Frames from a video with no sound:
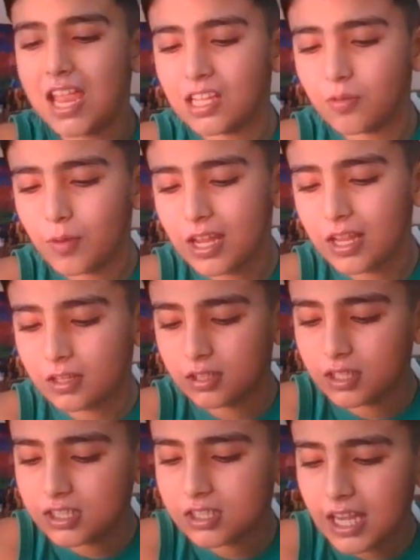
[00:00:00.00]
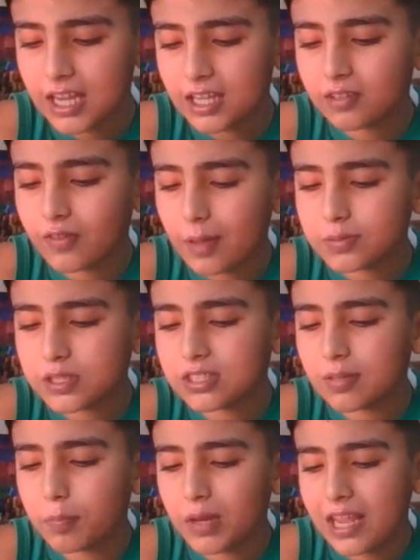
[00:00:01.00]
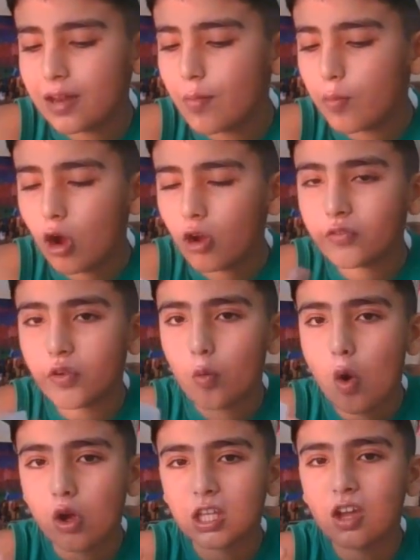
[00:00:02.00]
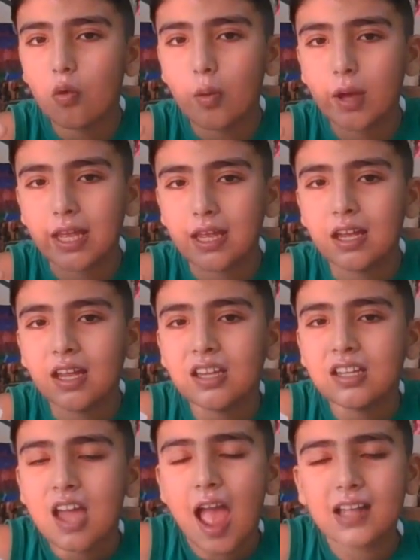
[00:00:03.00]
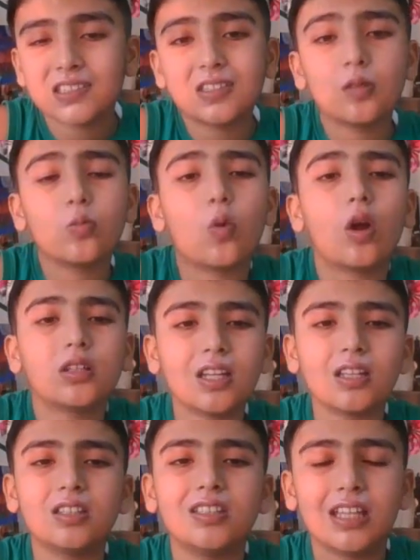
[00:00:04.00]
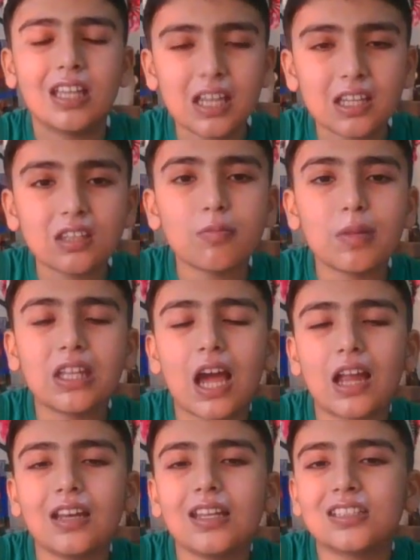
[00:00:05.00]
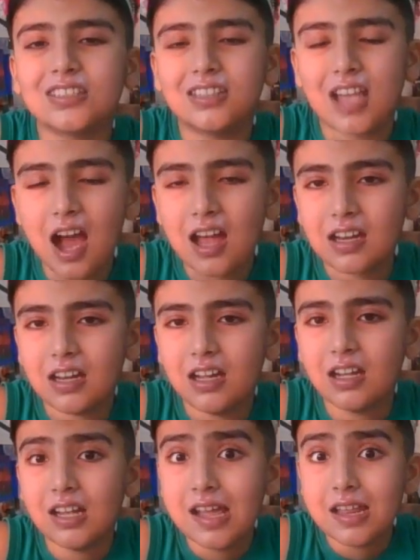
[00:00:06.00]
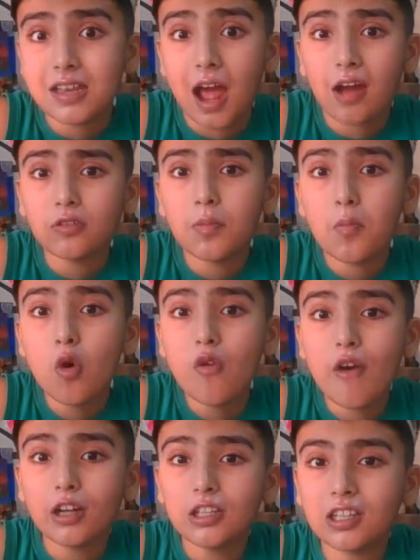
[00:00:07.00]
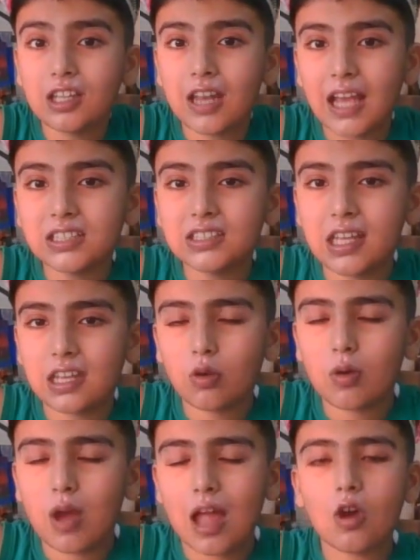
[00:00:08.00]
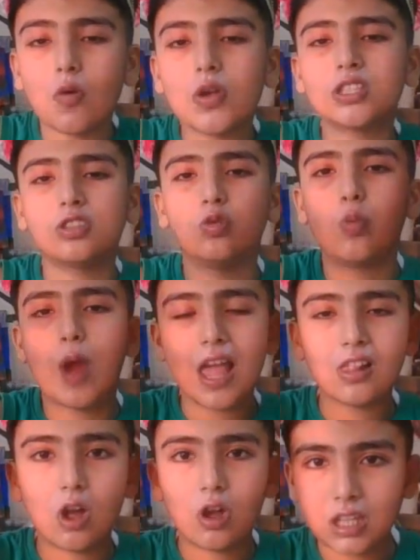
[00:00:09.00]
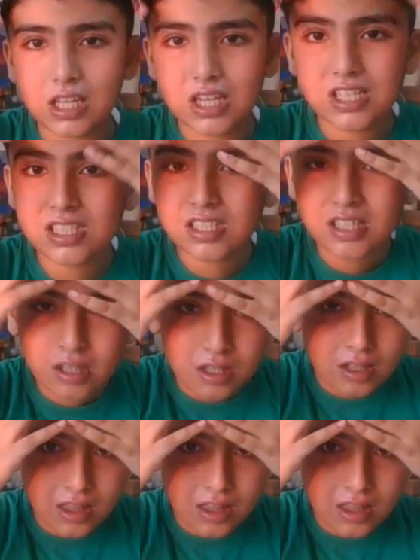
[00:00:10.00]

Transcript: Anyway, this Eight of Cups is a plain card for walking away, as what it needed to be done is done. Now to move on to the next thing, you can't always dwell on this.